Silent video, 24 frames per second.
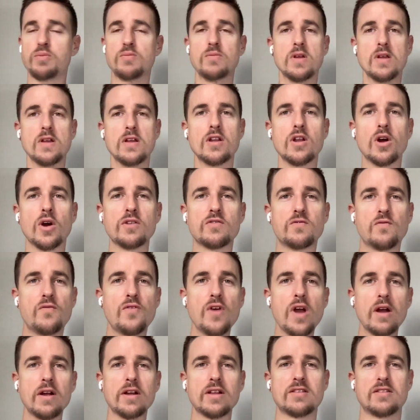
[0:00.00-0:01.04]
It's
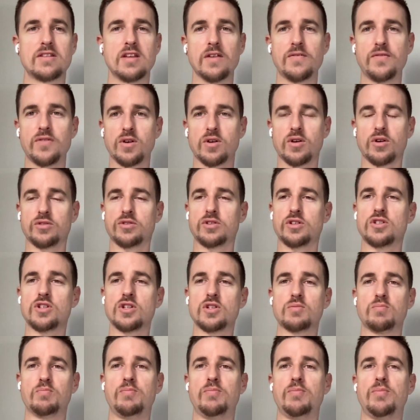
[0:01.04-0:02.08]
very difficult to just
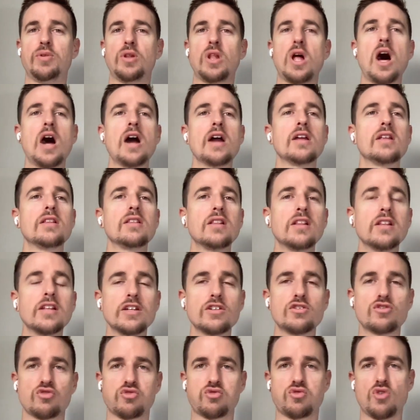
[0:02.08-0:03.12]
blindly
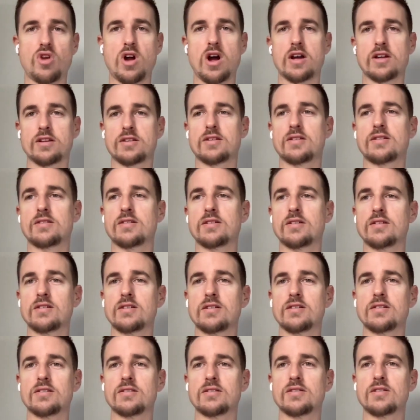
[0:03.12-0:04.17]
trust
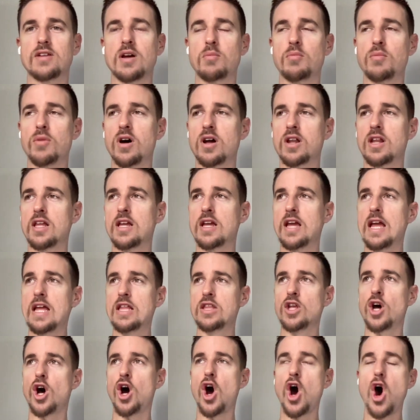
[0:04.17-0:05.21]
somebody in
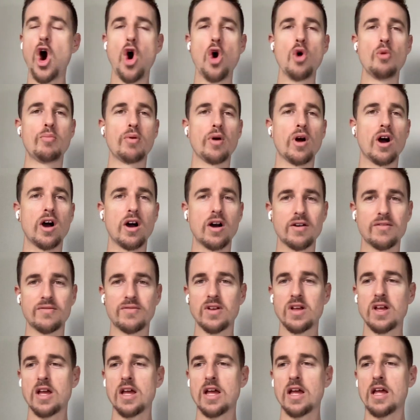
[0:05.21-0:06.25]
the hope of
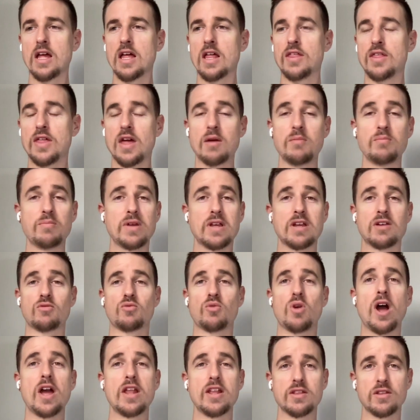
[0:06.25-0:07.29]
them being
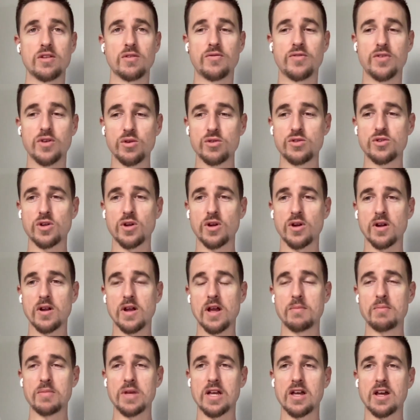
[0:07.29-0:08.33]
right in the future,
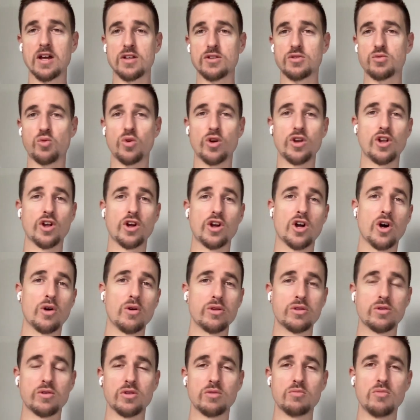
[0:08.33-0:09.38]
because what you're going
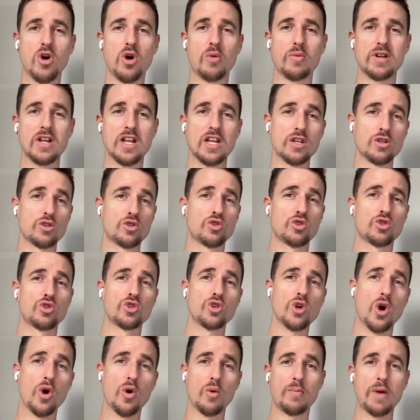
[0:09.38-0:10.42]
through in the moment is
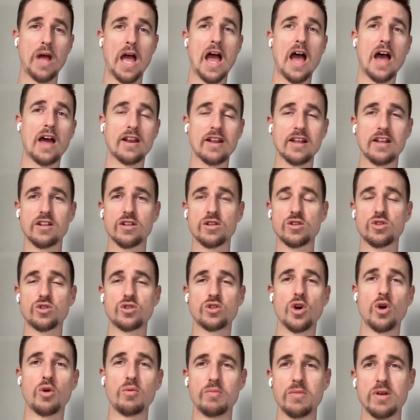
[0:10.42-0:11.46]
so bad. It is
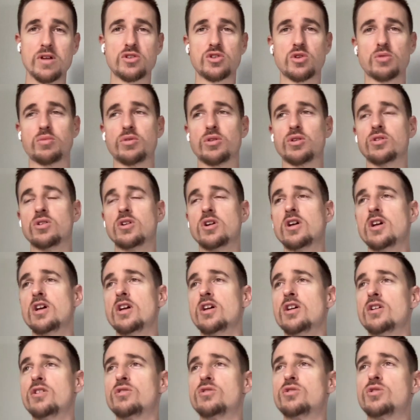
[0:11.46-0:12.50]
so miserable.
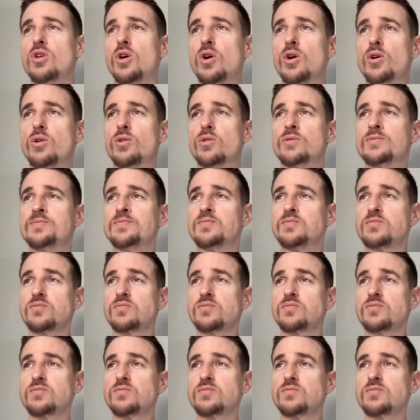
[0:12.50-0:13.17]
So